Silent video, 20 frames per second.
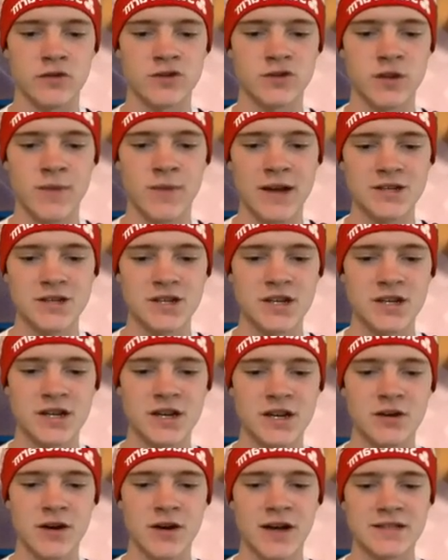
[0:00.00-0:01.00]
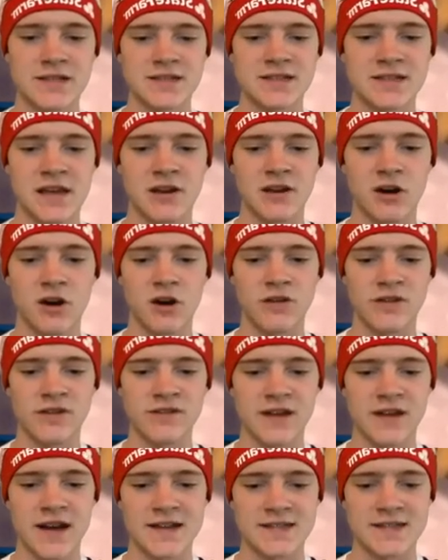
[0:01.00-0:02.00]
So, I'm actually going to go ahead and send all
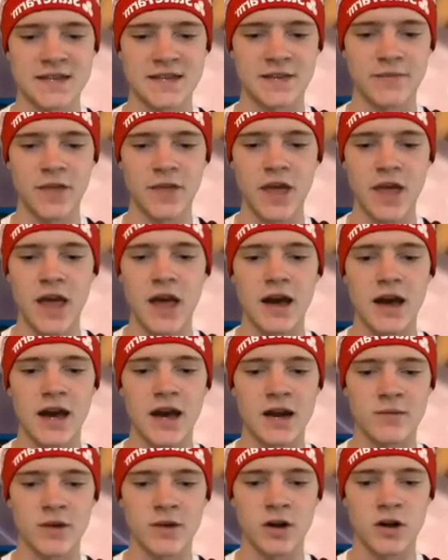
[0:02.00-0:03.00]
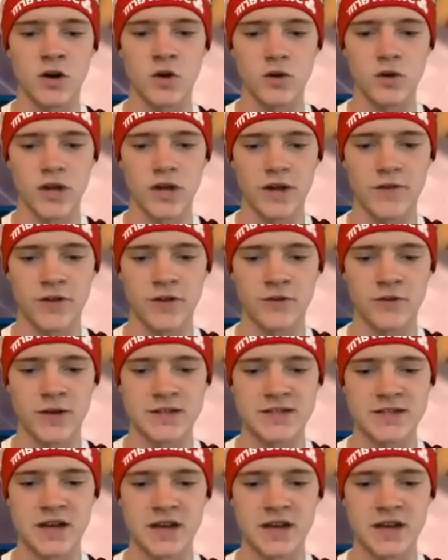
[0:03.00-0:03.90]
these guys in and I'm gonna hold off for the rest.